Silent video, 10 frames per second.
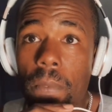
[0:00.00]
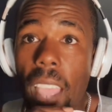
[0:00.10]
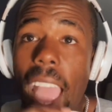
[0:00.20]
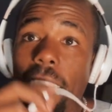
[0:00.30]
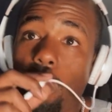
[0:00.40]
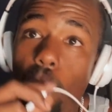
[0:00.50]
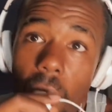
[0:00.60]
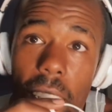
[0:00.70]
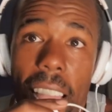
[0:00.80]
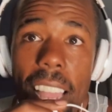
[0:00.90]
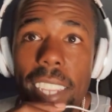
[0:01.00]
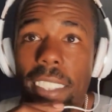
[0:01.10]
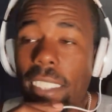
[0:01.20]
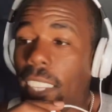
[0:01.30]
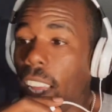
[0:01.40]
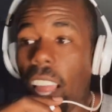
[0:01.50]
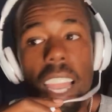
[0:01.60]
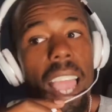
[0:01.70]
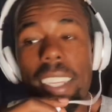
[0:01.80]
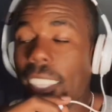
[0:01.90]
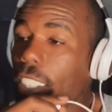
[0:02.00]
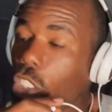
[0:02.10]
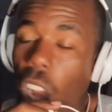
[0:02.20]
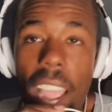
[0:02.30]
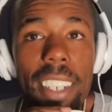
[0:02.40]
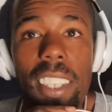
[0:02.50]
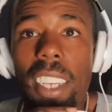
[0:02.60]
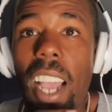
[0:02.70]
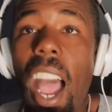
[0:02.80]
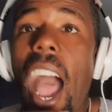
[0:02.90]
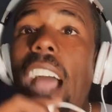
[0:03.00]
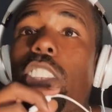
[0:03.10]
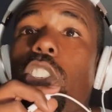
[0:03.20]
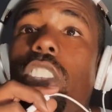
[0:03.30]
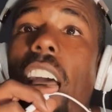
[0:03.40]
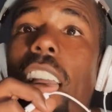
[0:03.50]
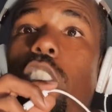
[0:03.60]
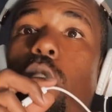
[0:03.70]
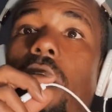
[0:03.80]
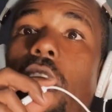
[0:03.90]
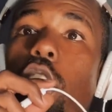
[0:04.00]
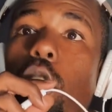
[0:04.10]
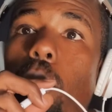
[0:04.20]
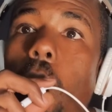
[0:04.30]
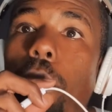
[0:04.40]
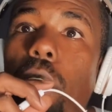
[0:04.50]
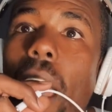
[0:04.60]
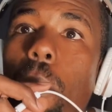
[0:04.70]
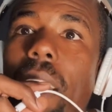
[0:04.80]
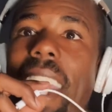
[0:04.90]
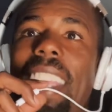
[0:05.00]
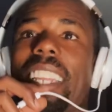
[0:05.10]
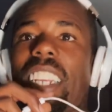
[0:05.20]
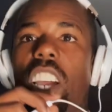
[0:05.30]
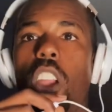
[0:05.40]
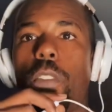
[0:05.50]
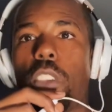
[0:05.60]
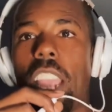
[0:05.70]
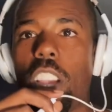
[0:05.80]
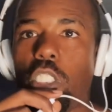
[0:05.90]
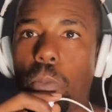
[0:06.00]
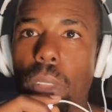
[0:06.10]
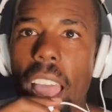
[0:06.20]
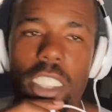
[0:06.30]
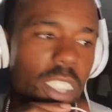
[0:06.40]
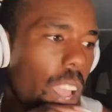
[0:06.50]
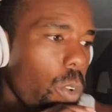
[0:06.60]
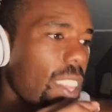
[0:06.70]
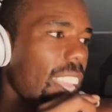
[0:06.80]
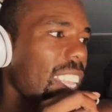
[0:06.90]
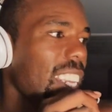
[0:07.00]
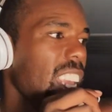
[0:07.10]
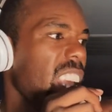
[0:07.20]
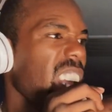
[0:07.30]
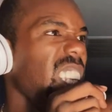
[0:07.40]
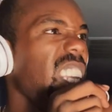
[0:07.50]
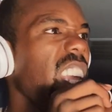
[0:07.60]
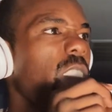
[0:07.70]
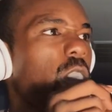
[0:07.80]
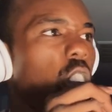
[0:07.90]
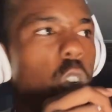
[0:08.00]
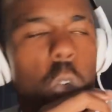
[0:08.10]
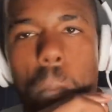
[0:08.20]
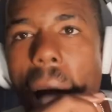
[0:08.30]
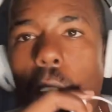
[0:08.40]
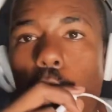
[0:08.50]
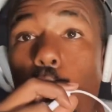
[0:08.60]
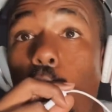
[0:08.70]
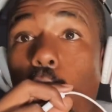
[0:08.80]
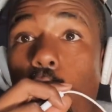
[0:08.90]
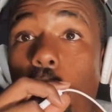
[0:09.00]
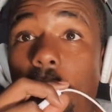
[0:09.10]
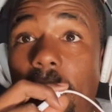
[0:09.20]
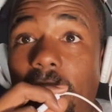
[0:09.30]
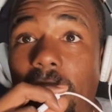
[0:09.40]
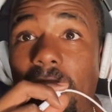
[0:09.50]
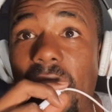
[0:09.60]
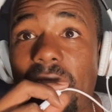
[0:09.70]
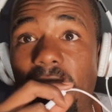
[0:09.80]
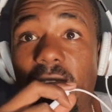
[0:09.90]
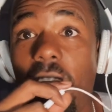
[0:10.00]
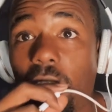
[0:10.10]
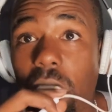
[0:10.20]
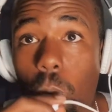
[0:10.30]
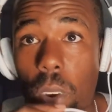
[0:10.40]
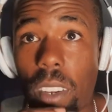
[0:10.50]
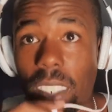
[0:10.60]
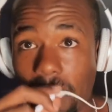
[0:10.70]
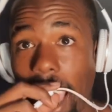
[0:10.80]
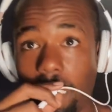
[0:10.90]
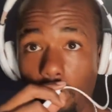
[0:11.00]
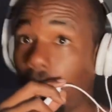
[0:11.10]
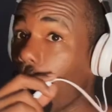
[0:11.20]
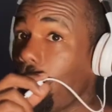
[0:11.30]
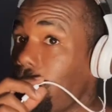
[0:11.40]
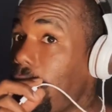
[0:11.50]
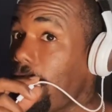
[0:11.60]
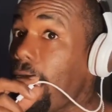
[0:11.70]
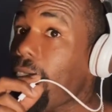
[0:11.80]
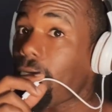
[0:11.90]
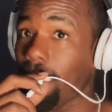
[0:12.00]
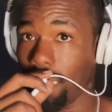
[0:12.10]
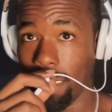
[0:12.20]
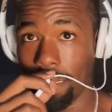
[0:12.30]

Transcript: As well as, like, they're trying to ostracize you, cut you off, so that way they can cut off your air supply, so that way they can leave you malnourished in the gutter somewhere. That's what their intent is.